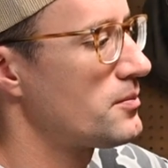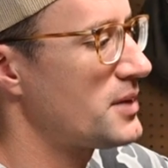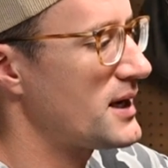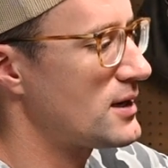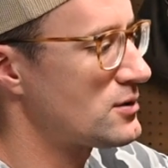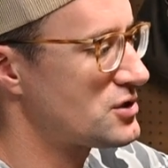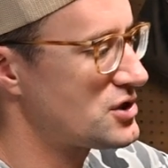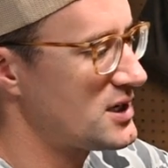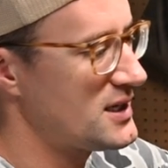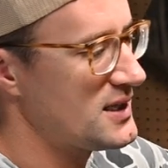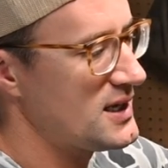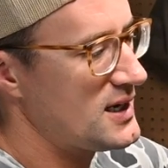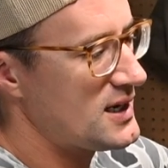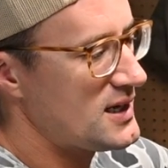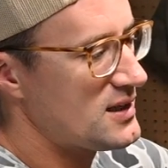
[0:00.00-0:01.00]
pouch, and
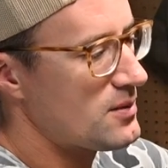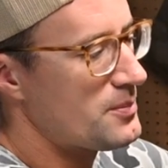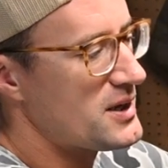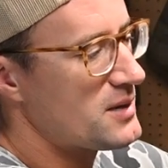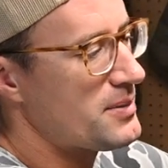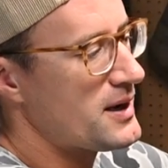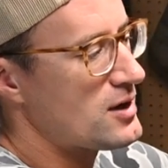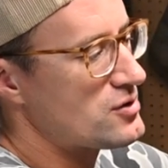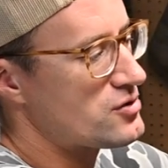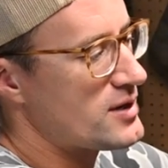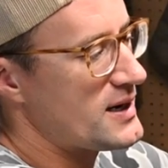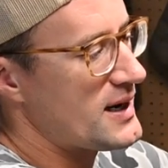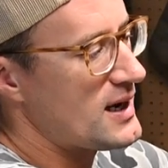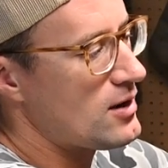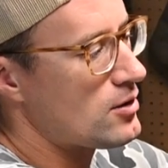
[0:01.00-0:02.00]
then in the big pouch
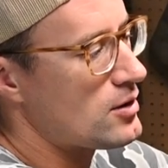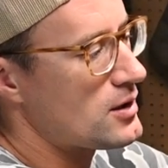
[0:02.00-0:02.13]
right now,